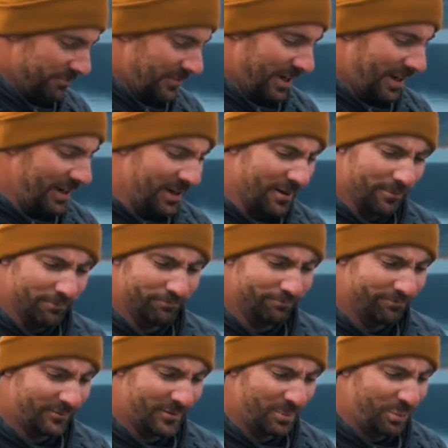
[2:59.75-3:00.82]
I don't know,
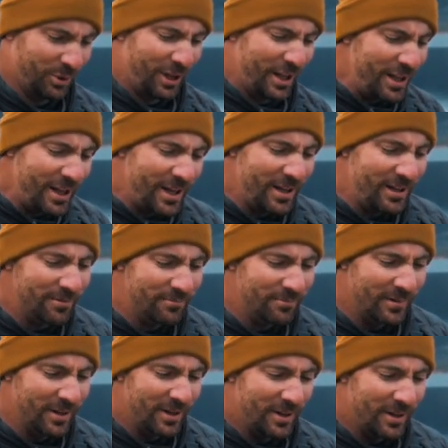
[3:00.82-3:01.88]
completely
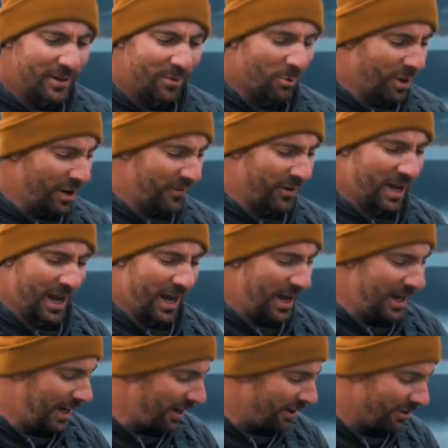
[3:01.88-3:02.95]
one of a
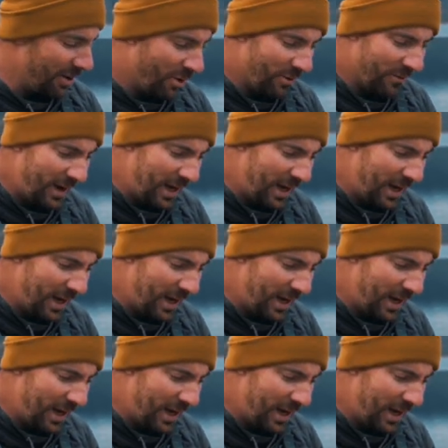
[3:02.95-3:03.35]
kind. I don't know of